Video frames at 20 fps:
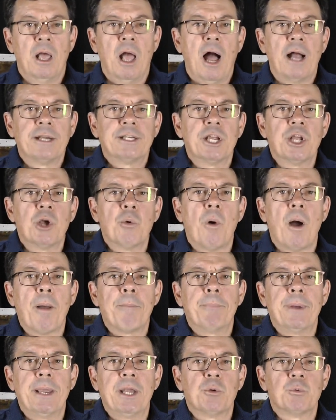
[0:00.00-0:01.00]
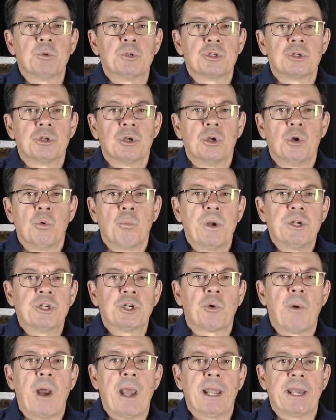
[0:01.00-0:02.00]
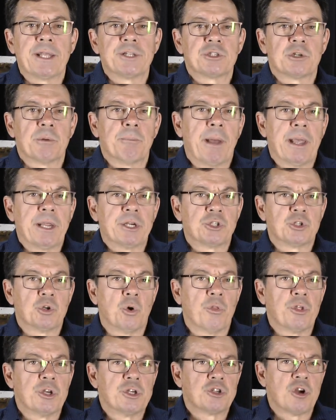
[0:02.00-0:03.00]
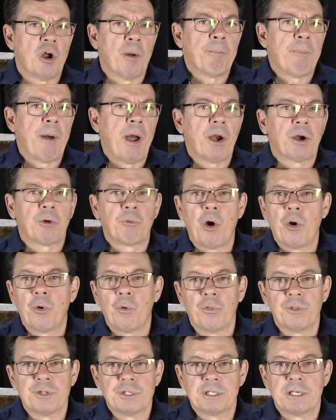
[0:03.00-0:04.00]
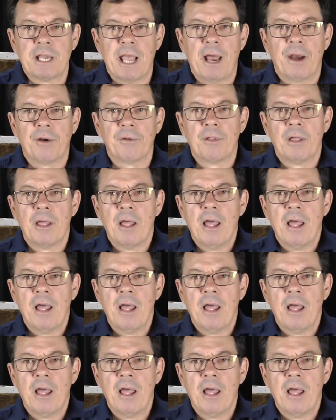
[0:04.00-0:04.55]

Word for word: I tell you why Peter was, went to great lengths to make sure that John Mark wrote all this down.